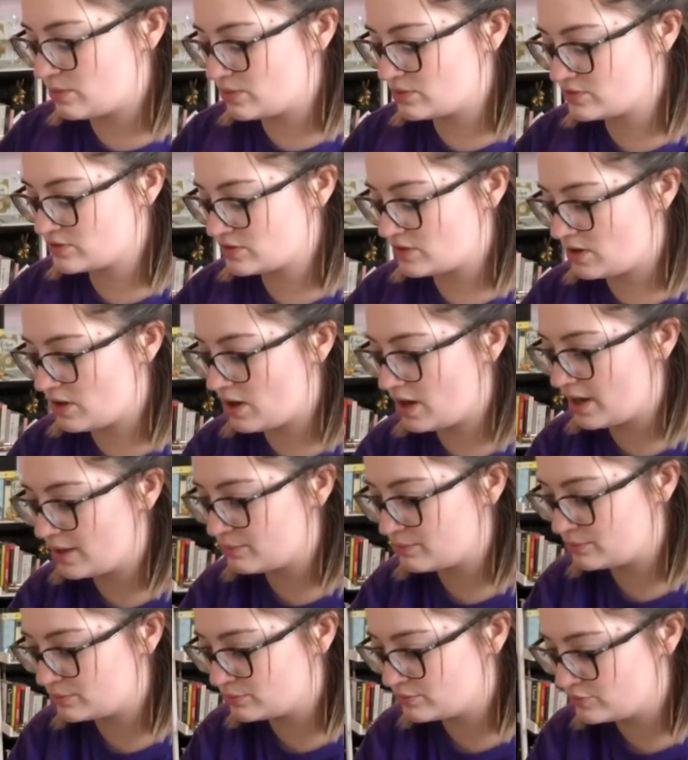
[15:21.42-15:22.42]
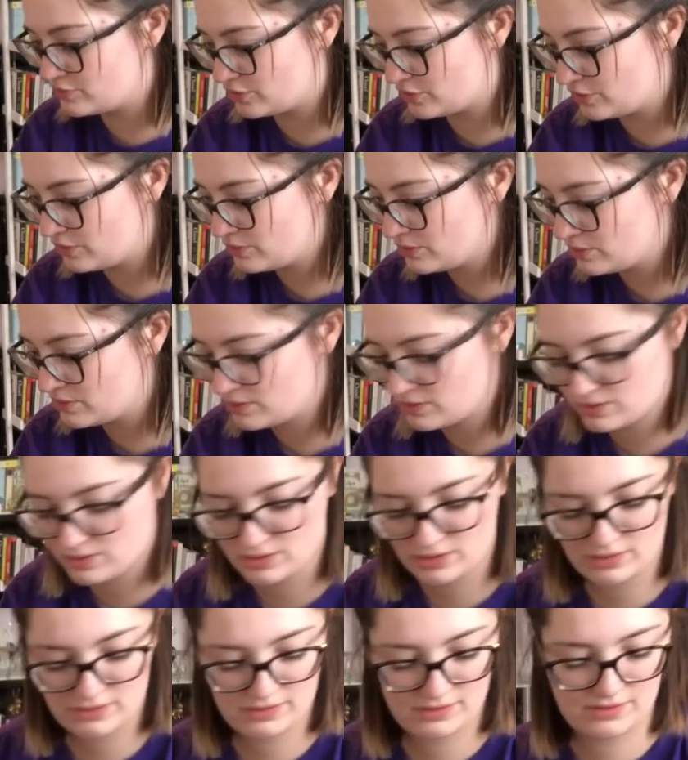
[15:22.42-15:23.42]
what I will do.
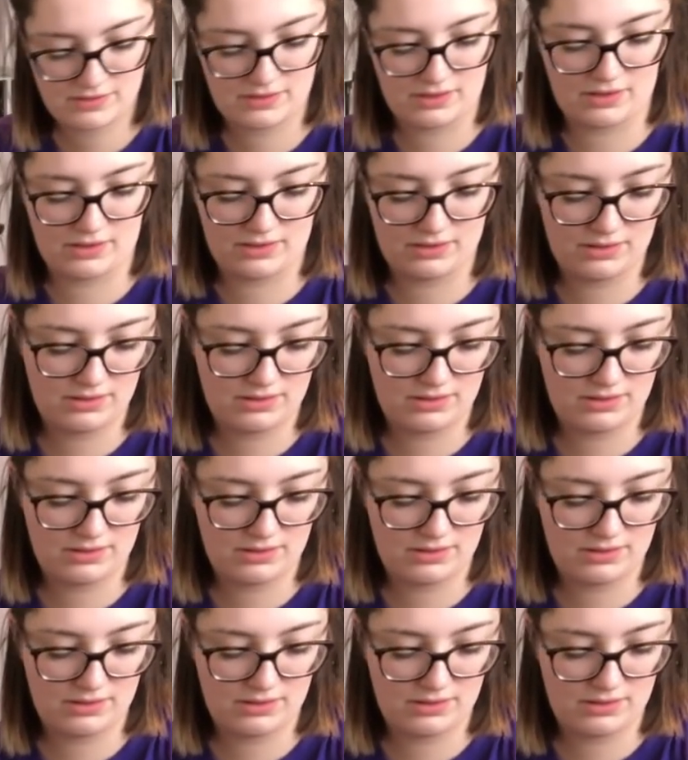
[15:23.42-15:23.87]
So